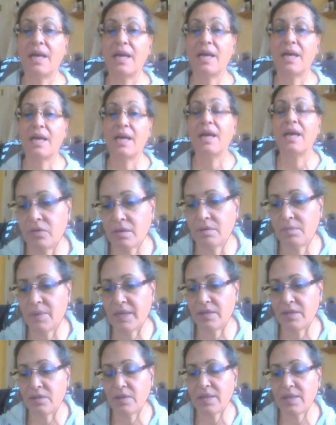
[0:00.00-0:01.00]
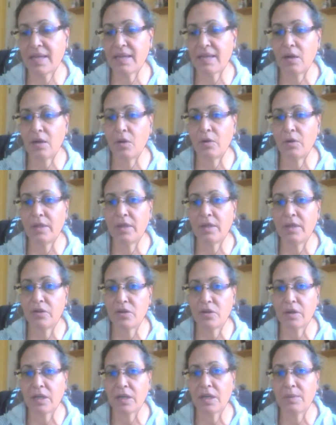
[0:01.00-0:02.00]
Great synergy by doing that. Not
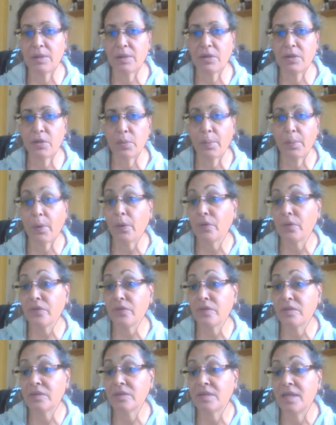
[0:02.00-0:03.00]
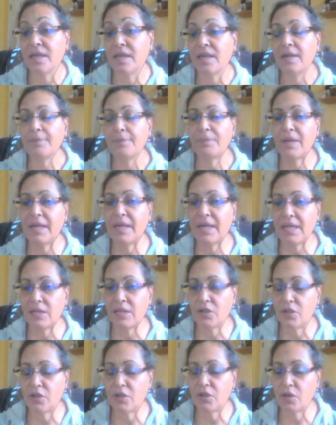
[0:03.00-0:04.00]
only are you talking about your personal and
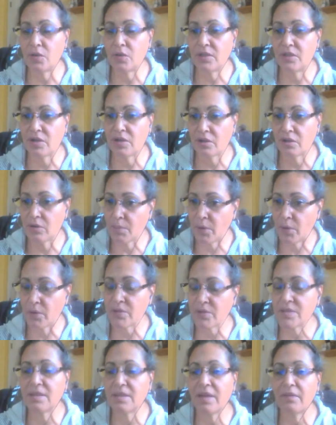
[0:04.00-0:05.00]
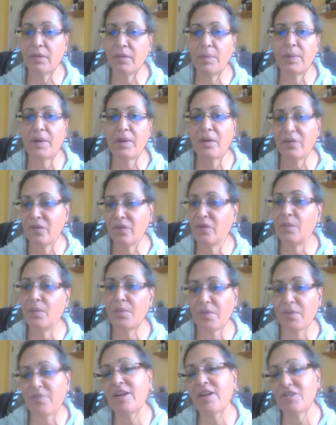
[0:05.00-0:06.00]
getting to know each other on a personal level, but also
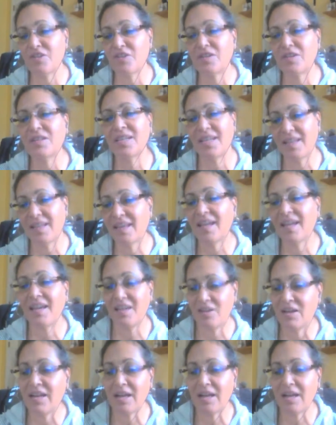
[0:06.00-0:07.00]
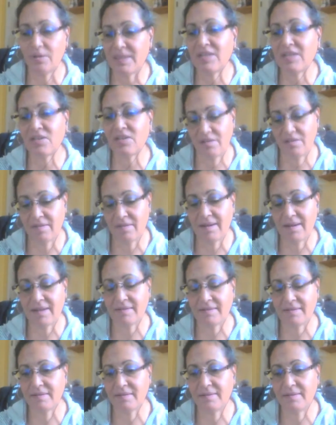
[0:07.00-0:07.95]
professionally, that you can help each other out.